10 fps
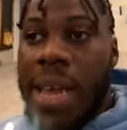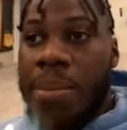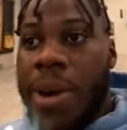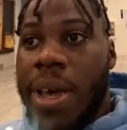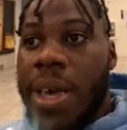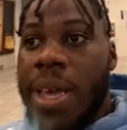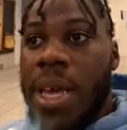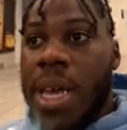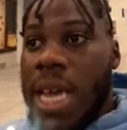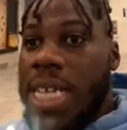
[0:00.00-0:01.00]
But
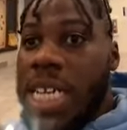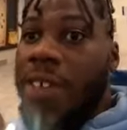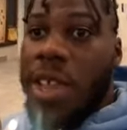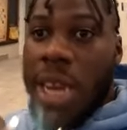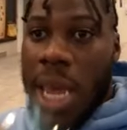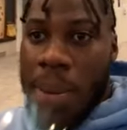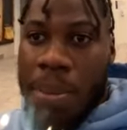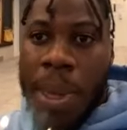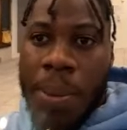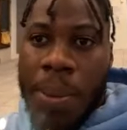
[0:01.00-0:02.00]
it's definitely like
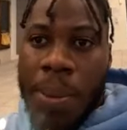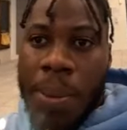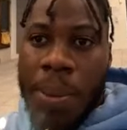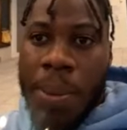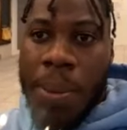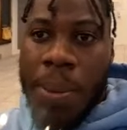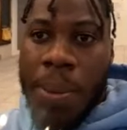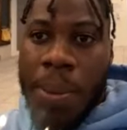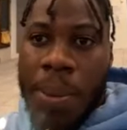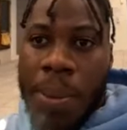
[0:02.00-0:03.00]
people who help, like
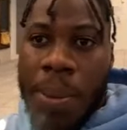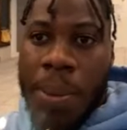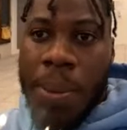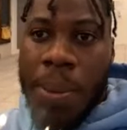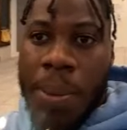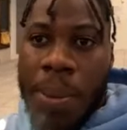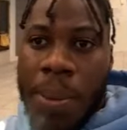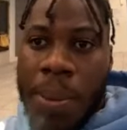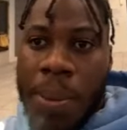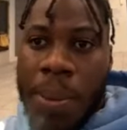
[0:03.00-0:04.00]
coaches and teammates,
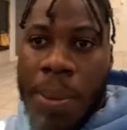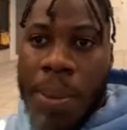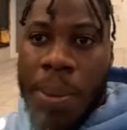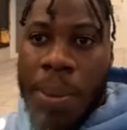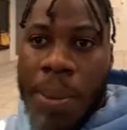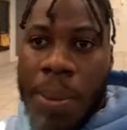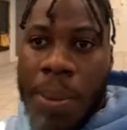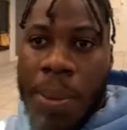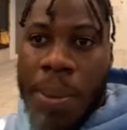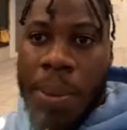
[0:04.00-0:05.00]
who help
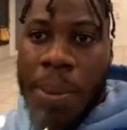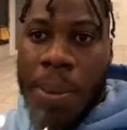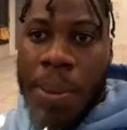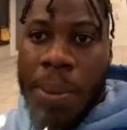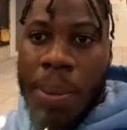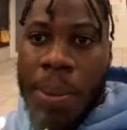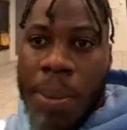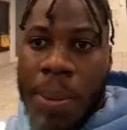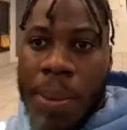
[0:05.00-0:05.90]
you get through it. But